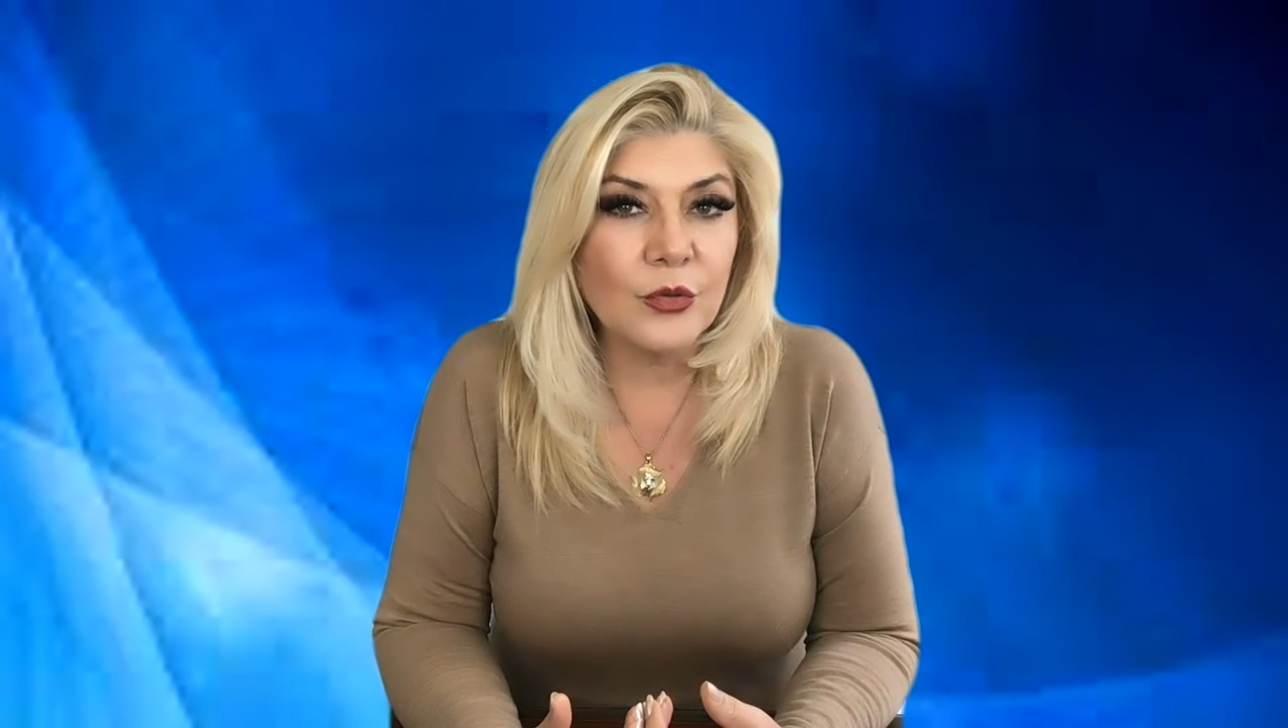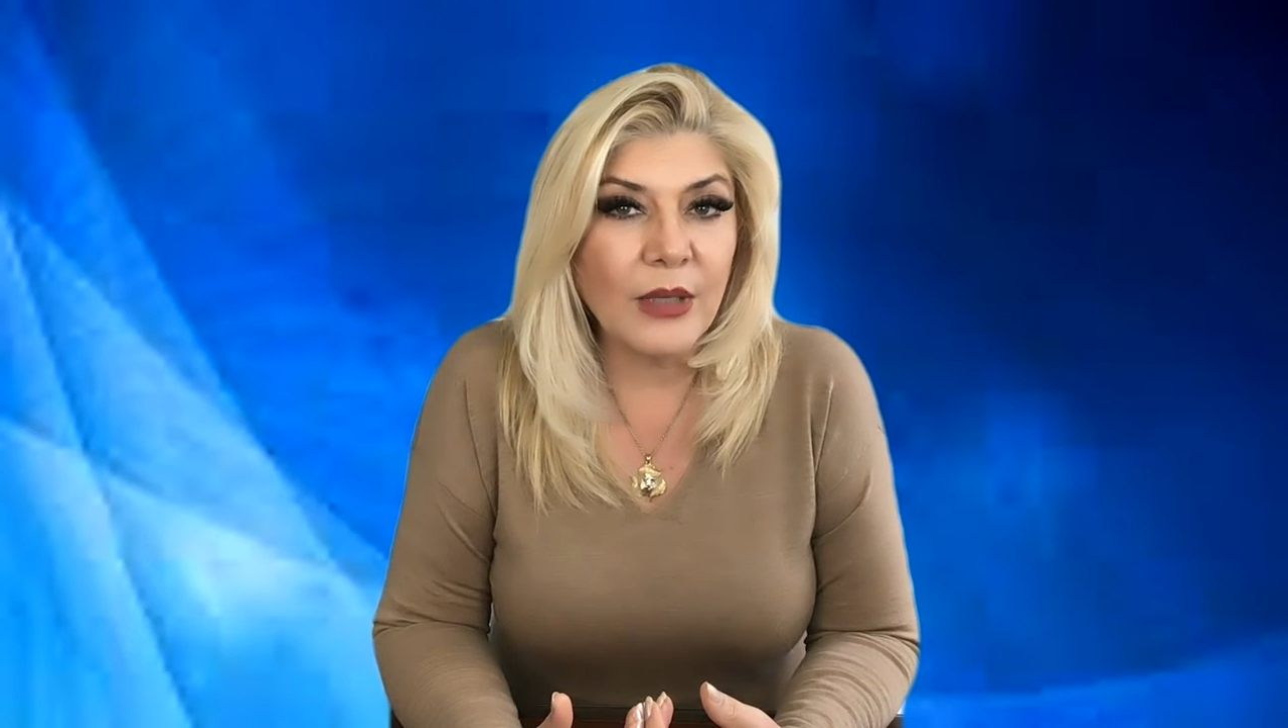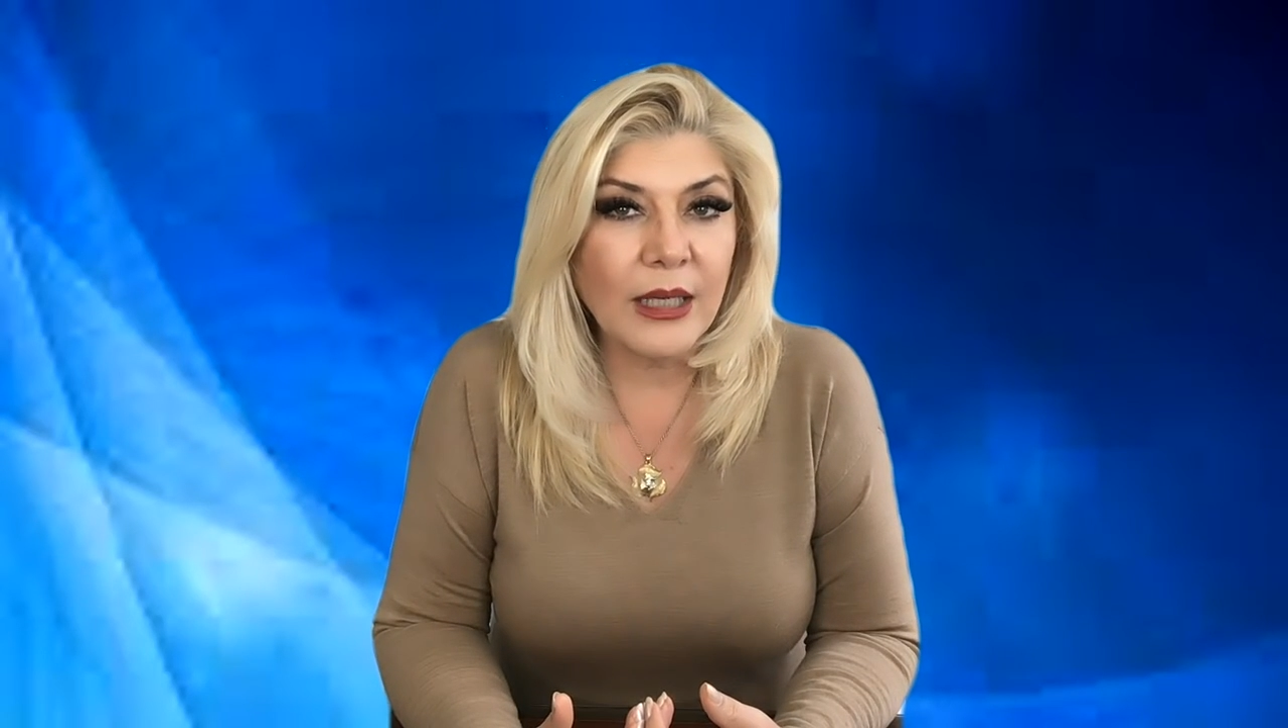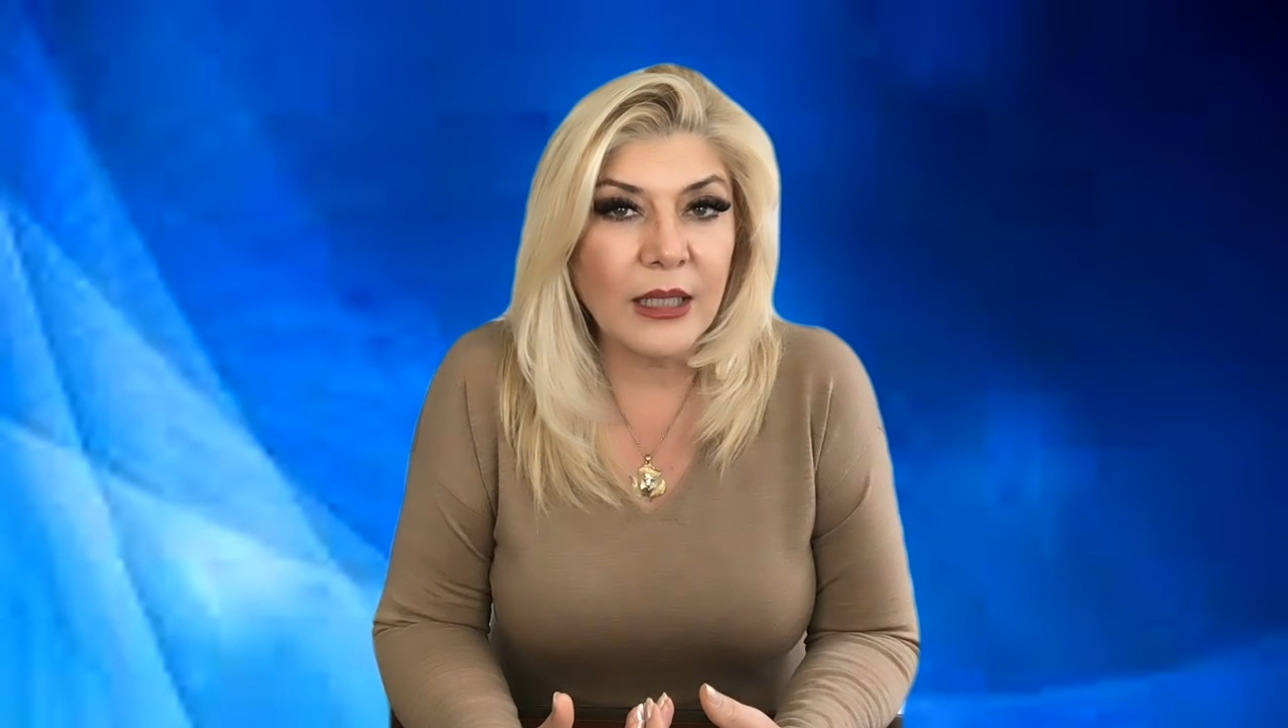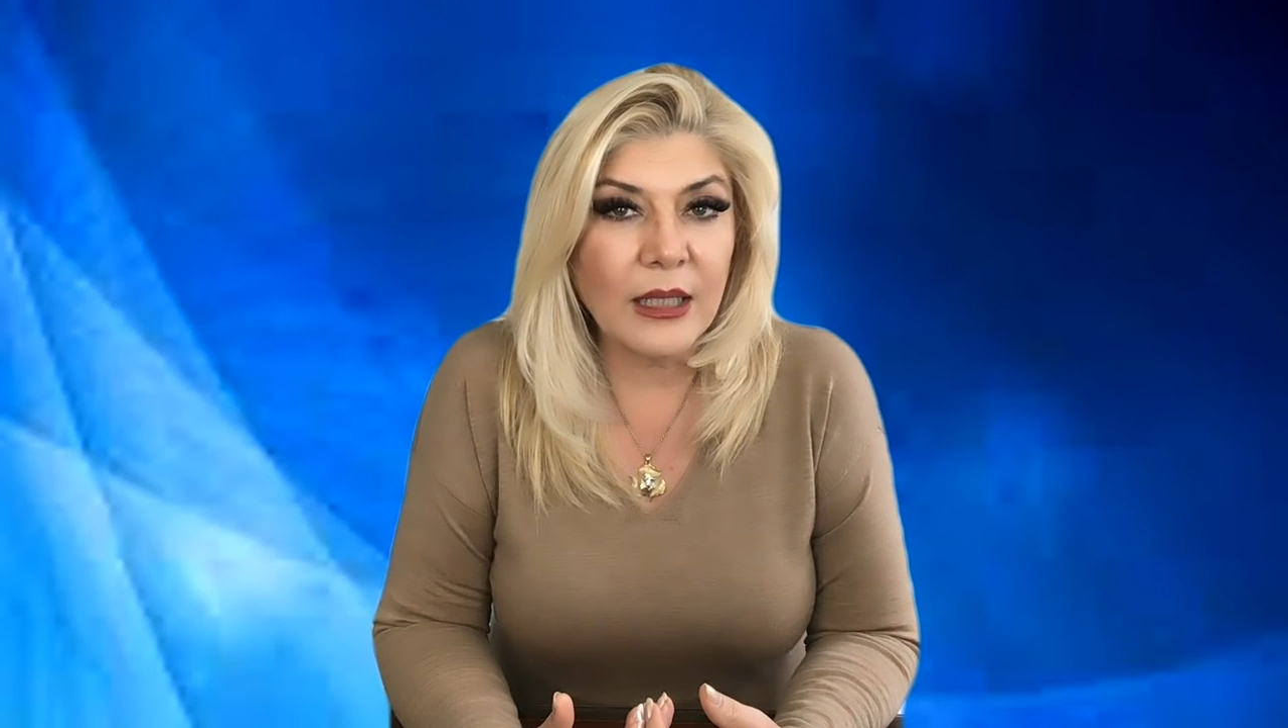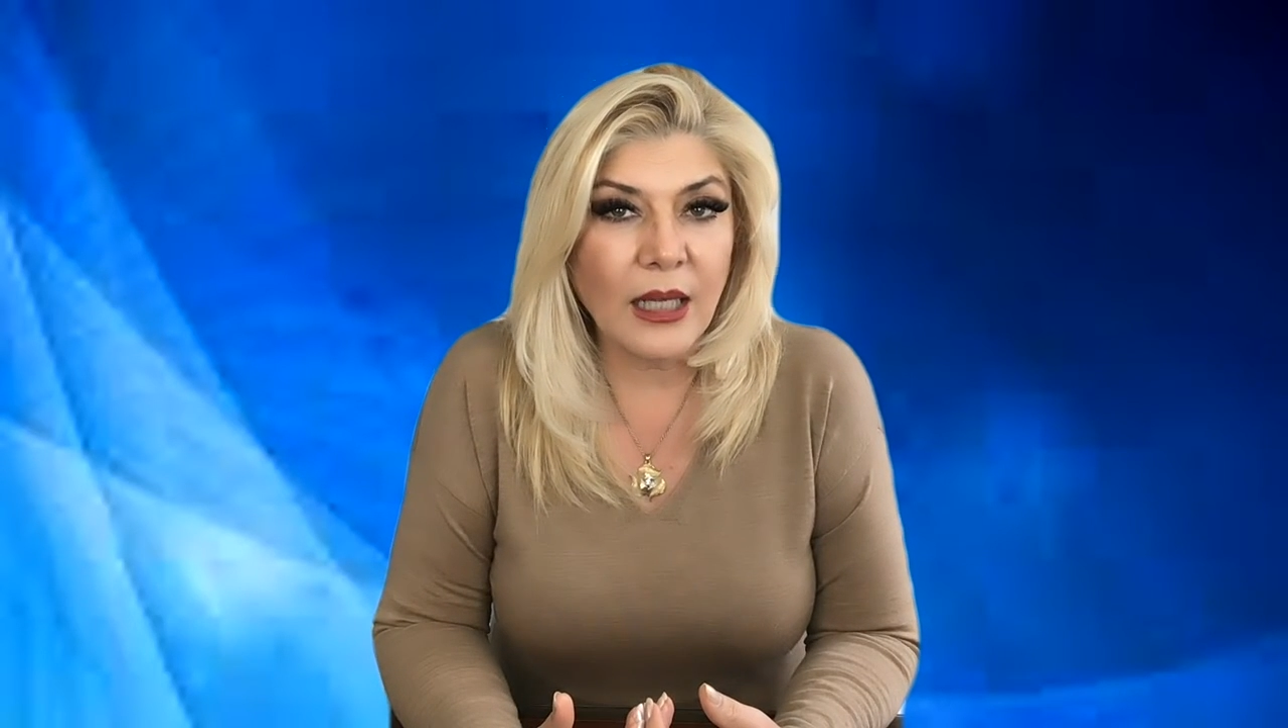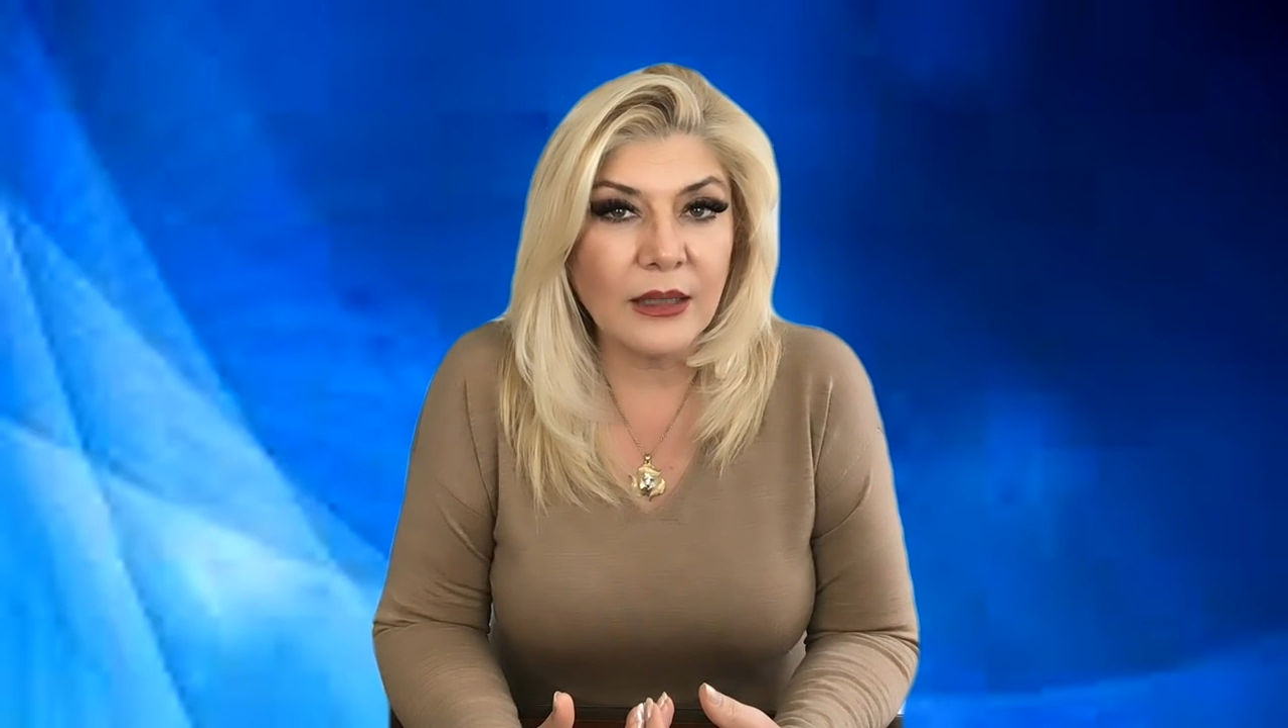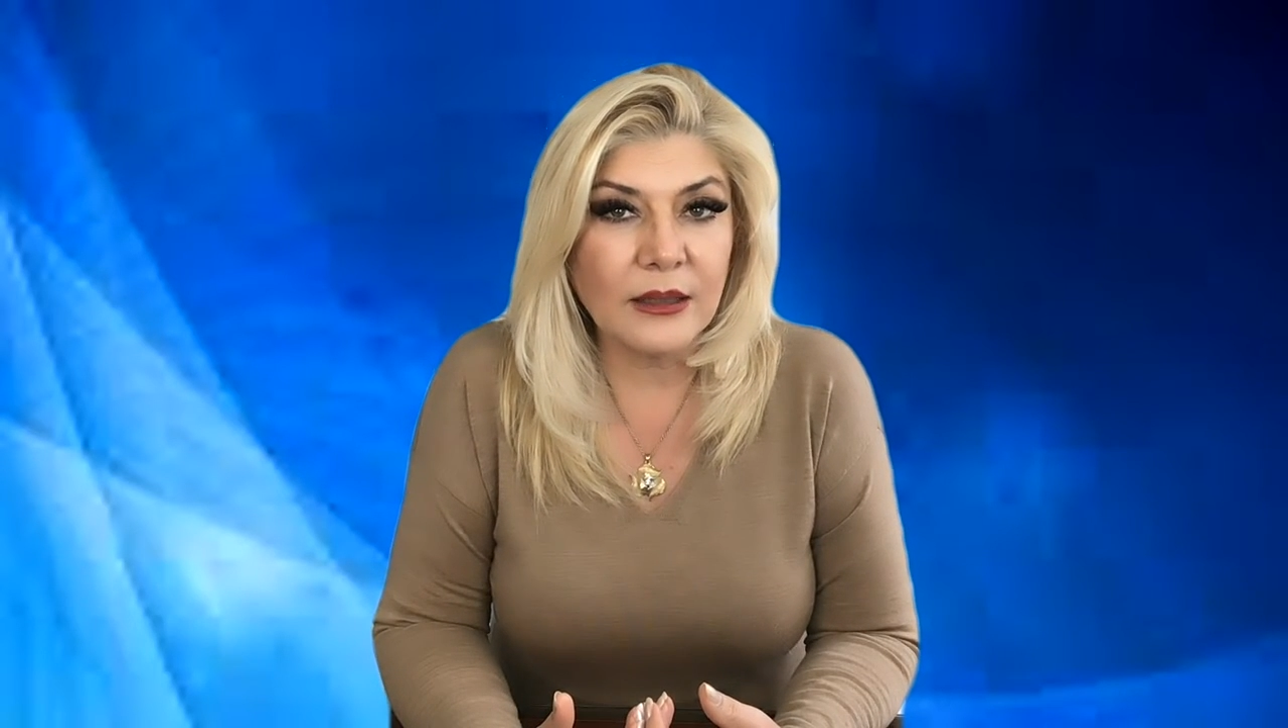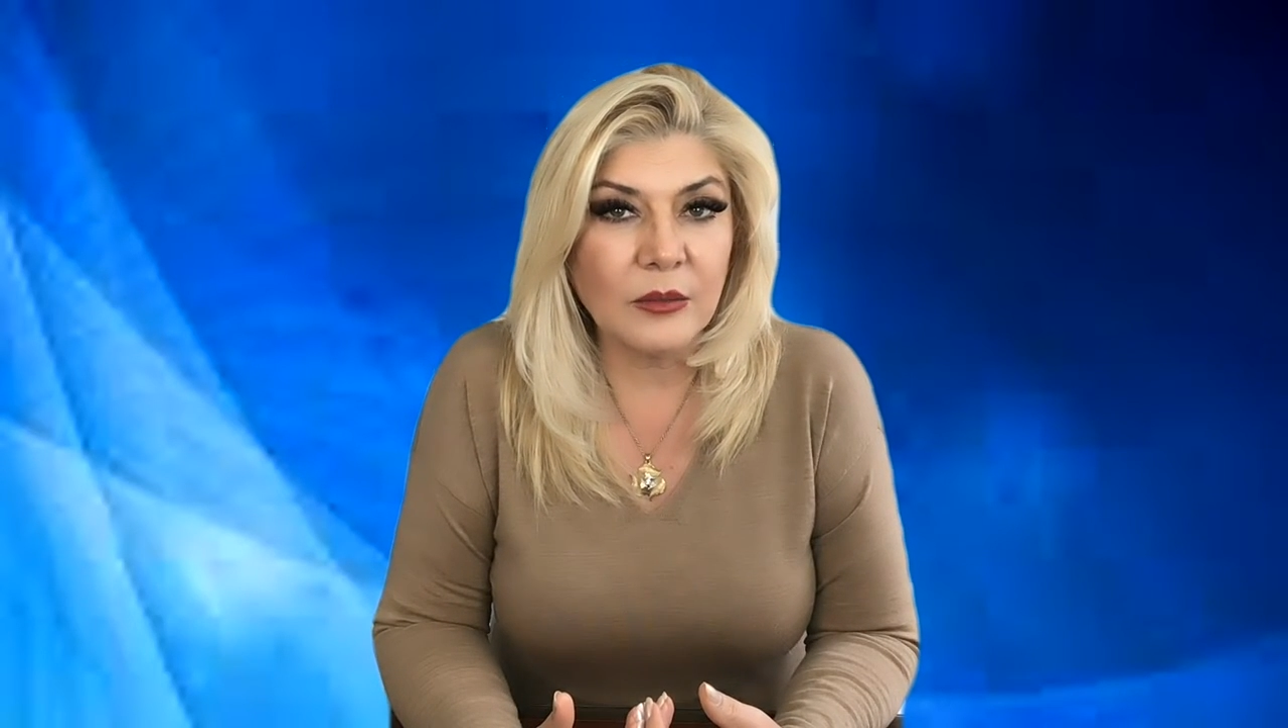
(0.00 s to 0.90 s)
recognize